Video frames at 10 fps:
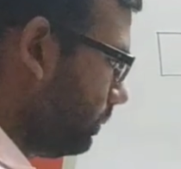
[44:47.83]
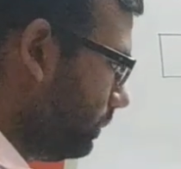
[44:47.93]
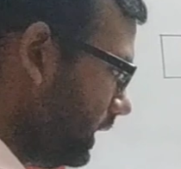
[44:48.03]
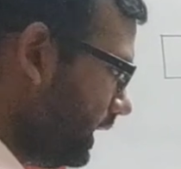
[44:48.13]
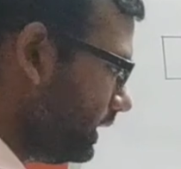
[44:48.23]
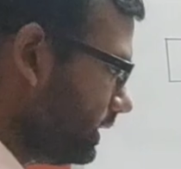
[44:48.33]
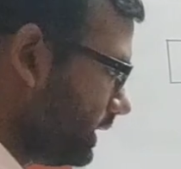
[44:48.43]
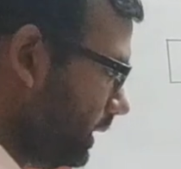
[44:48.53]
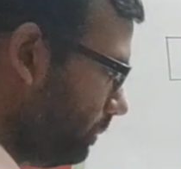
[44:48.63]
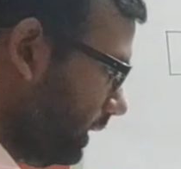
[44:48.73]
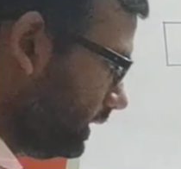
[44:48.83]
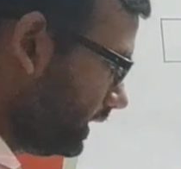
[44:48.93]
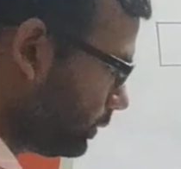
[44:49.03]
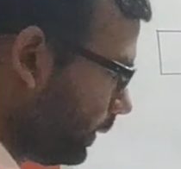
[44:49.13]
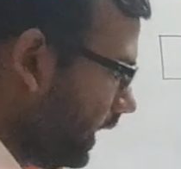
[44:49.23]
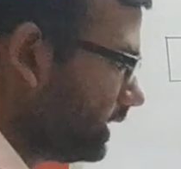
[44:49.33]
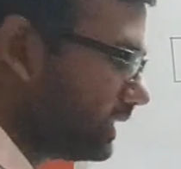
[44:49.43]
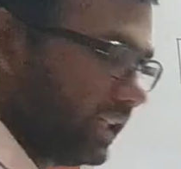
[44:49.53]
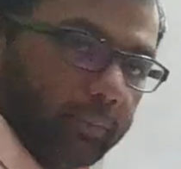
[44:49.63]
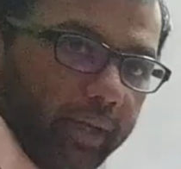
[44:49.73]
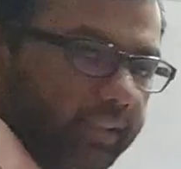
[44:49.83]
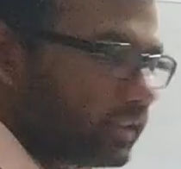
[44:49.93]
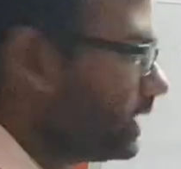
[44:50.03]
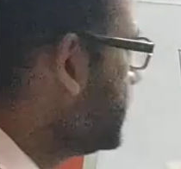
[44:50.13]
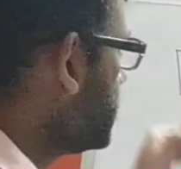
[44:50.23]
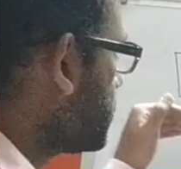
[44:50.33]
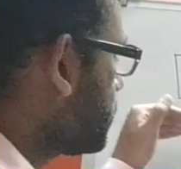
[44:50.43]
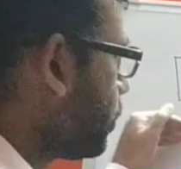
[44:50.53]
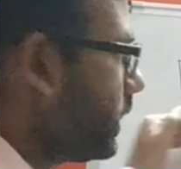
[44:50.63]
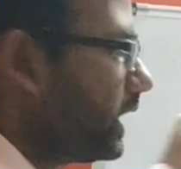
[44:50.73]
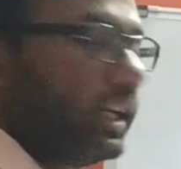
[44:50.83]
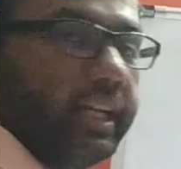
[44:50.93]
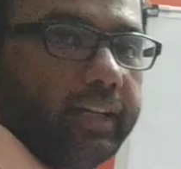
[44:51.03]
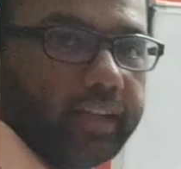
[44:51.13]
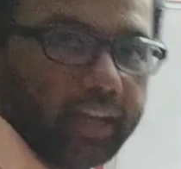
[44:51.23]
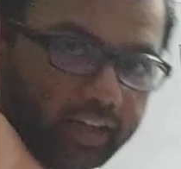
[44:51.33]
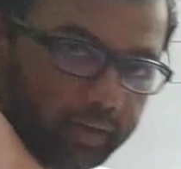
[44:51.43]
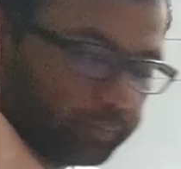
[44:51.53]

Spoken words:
building this heap in this way is same as storing it in an array.